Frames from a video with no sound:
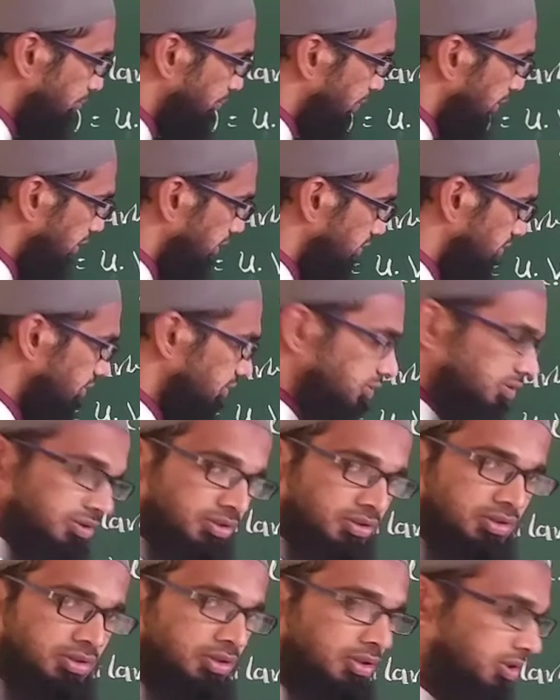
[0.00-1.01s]
plus
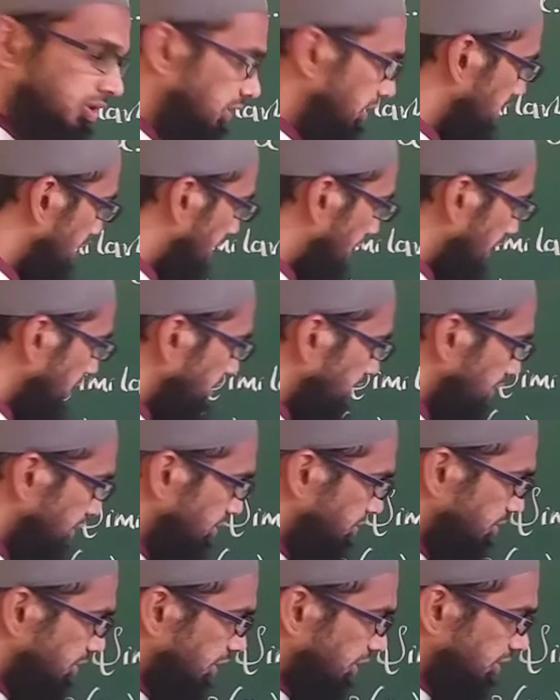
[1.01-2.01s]
I'll
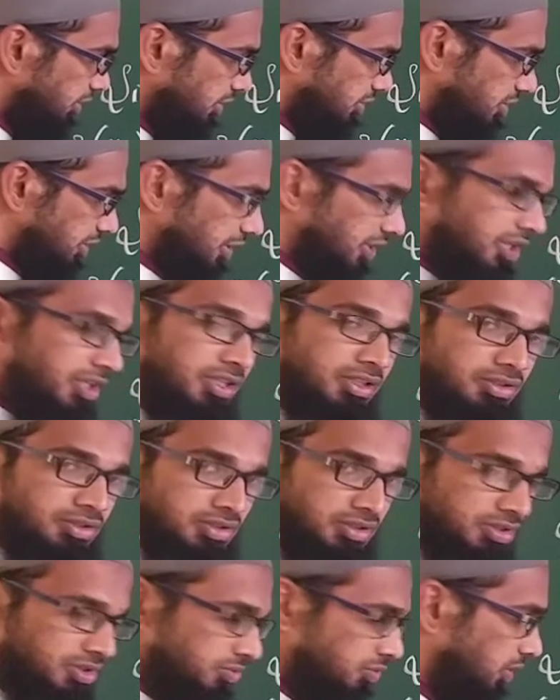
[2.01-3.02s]
just take the
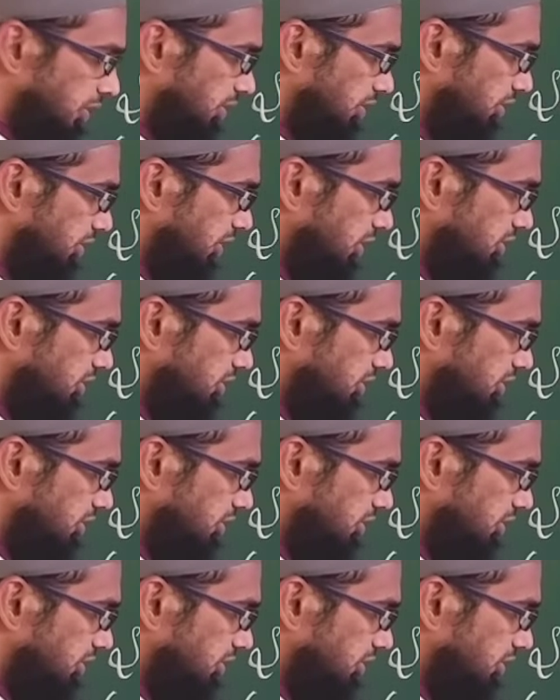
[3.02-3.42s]
second one,